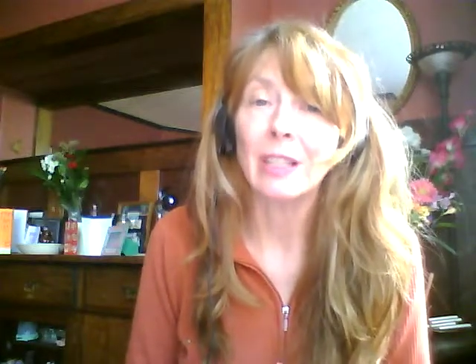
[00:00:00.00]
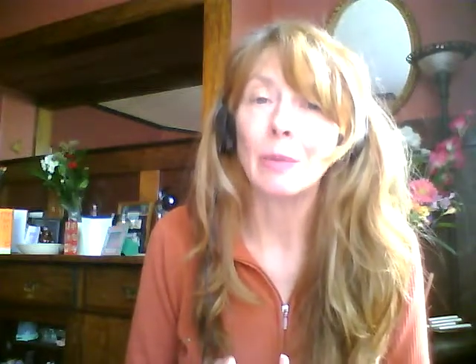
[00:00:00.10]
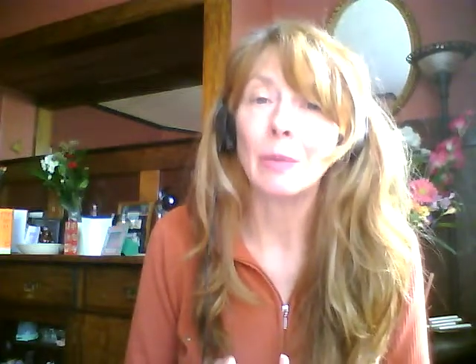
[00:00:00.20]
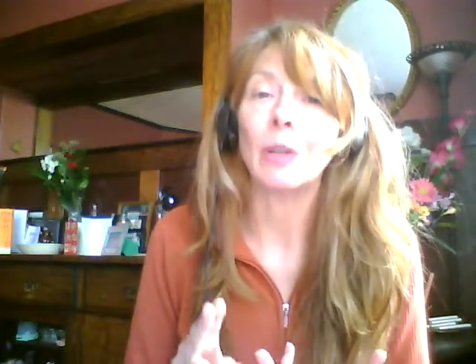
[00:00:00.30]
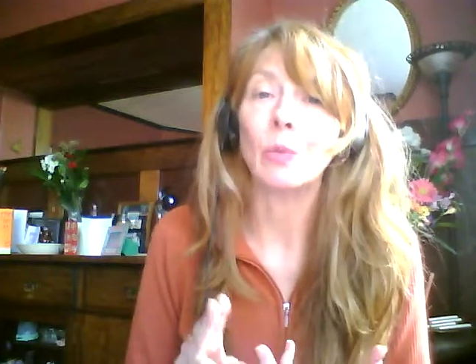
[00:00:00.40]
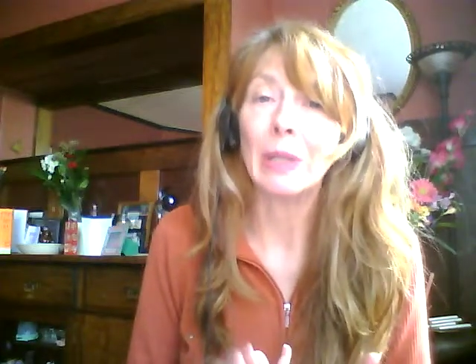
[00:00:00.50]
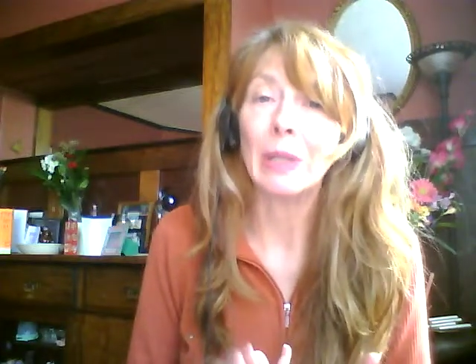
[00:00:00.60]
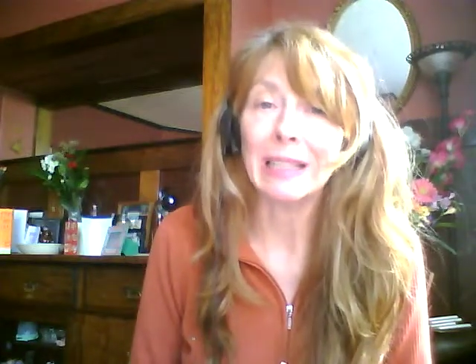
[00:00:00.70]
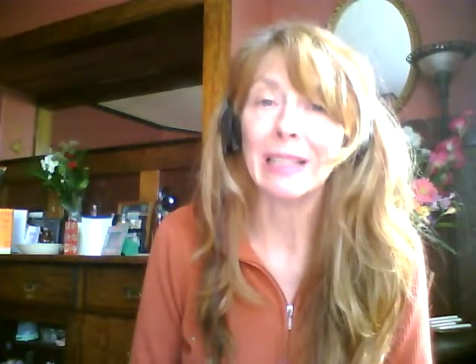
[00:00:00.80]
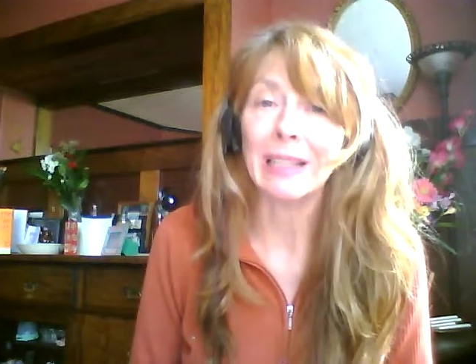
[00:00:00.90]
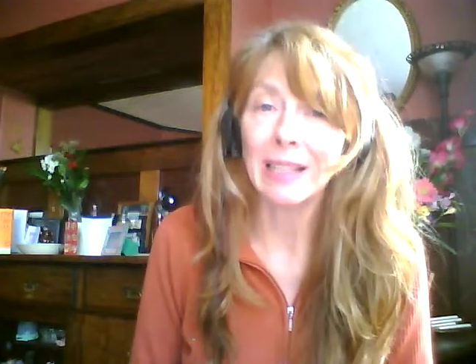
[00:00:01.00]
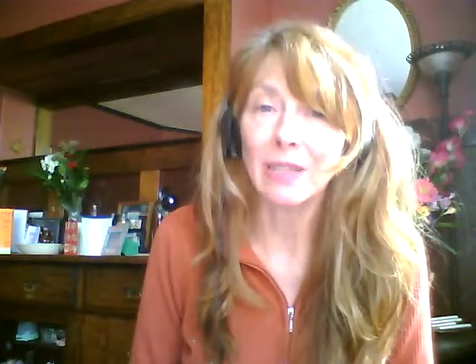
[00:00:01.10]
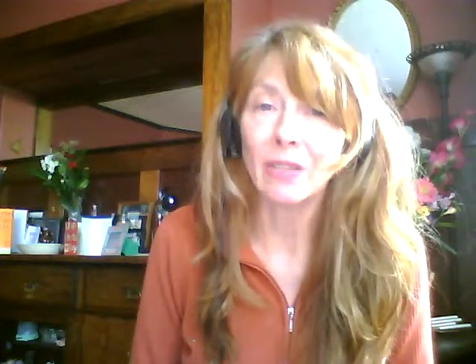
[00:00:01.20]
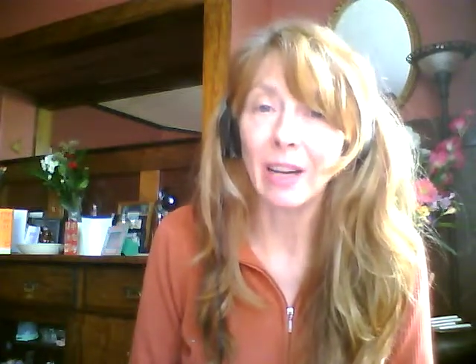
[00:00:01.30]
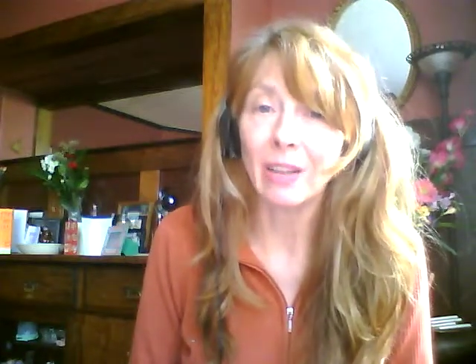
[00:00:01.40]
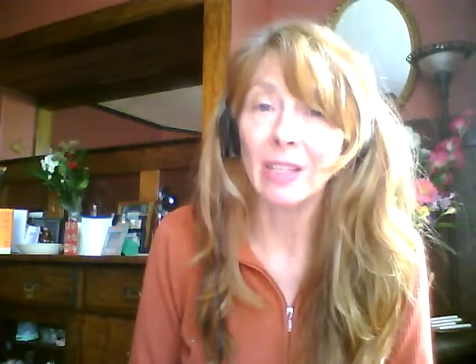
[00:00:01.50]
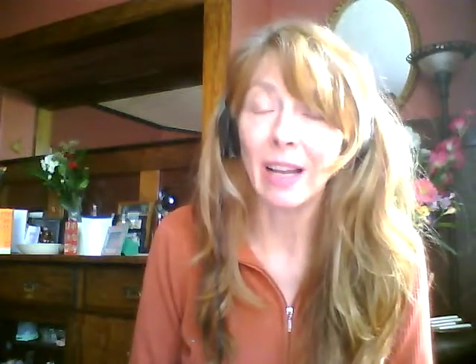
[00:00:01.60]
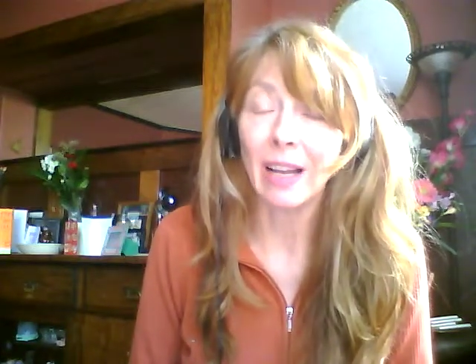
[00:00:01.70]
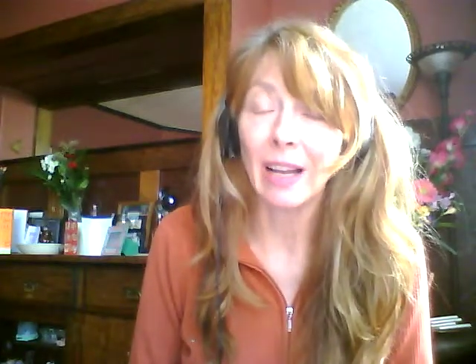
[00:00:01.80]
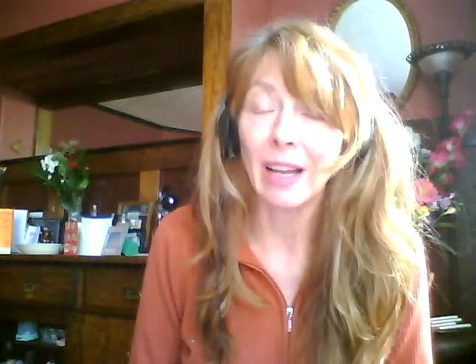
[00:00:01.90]
to be a really successful
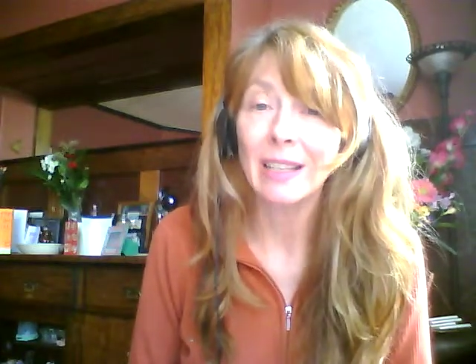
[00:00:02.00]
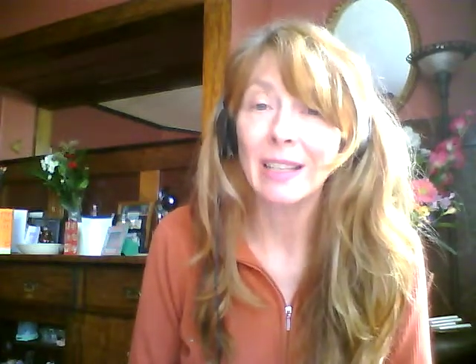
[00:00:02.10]
hairstylist.